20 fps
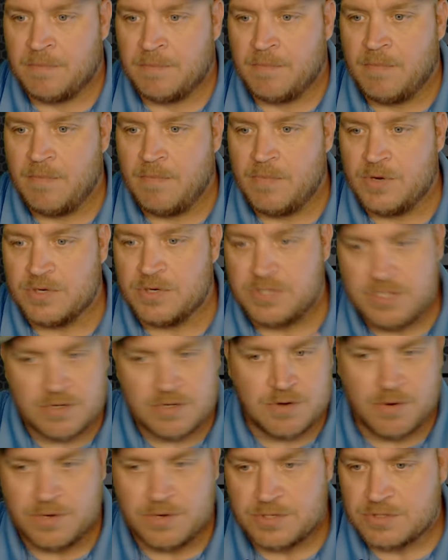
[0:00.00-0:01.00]
You're still
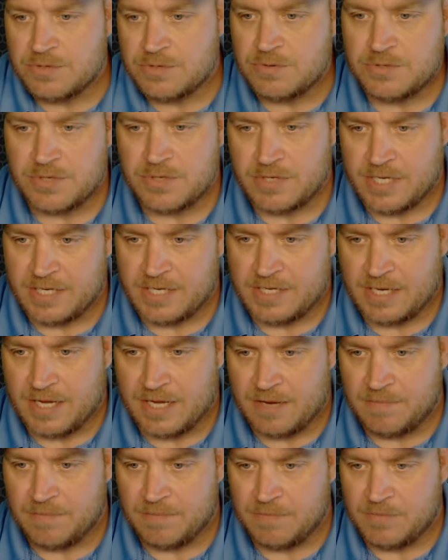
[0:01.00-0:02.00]
going to school during that
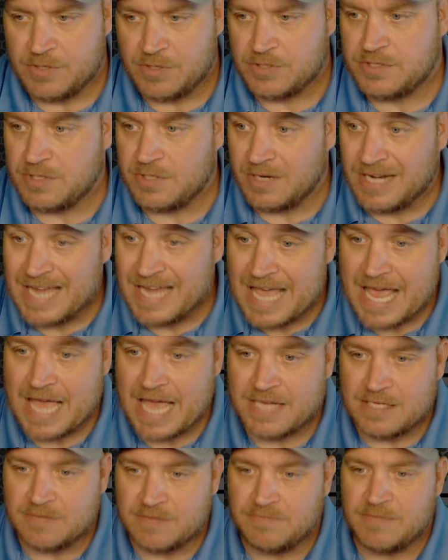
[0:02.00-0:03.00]
time. You're still an
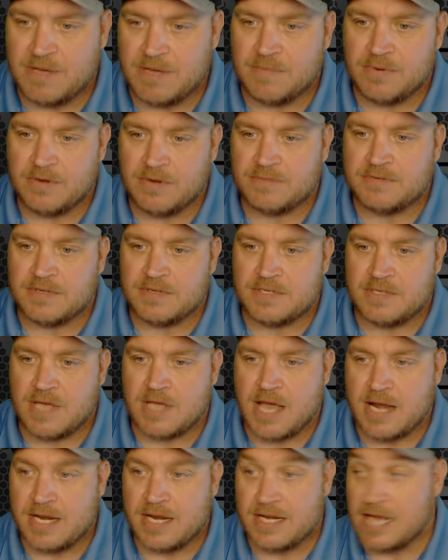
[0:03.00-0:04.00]
active member of
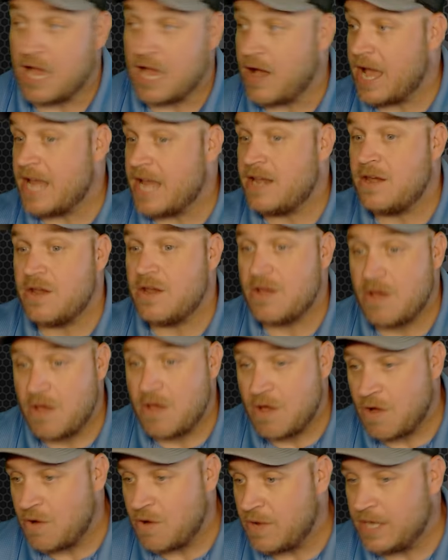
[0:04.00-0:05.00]
society. Now, I
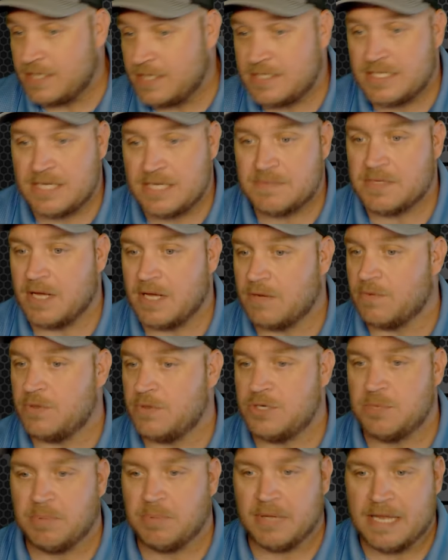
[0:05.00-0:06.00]
know it seems like when
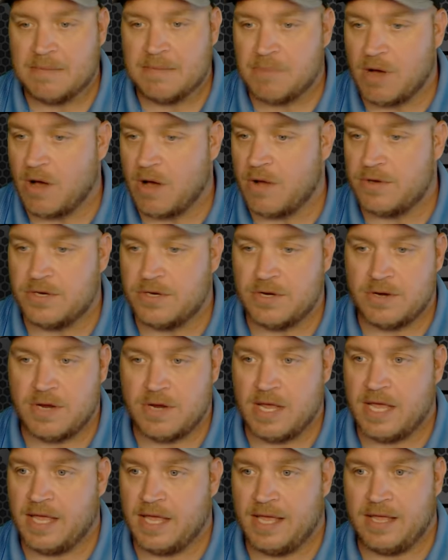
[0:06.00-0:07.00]
you play ball and
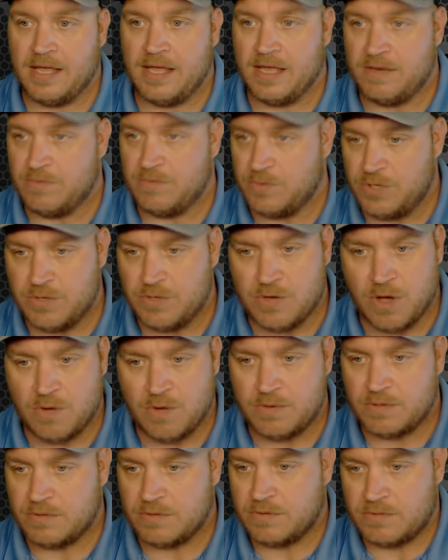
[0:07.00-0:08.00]
when you go
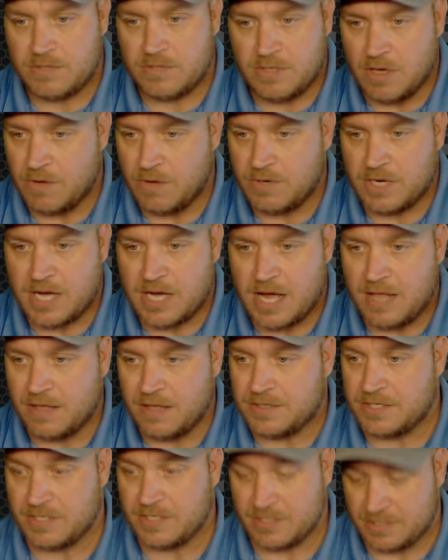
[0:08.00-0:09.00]
to college
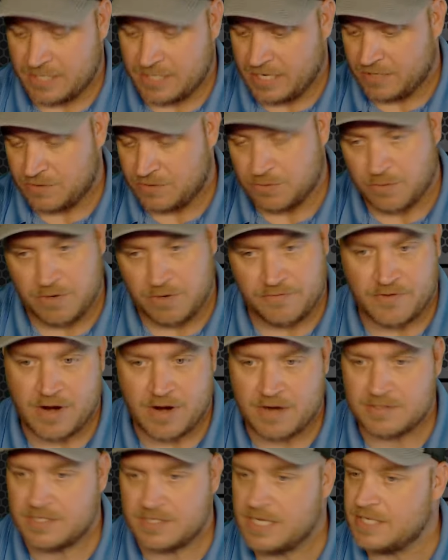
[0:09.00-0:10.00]
and it's like 24
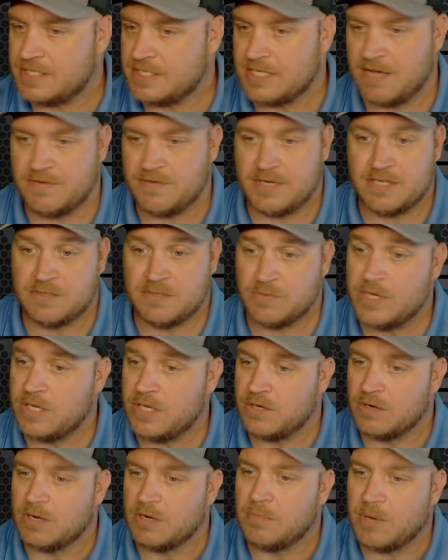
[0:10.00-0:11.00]
hours a day, 7 days a week,
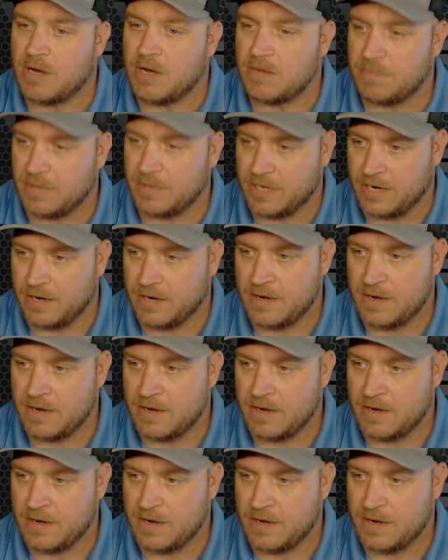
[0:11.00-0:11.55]
you're a ball player,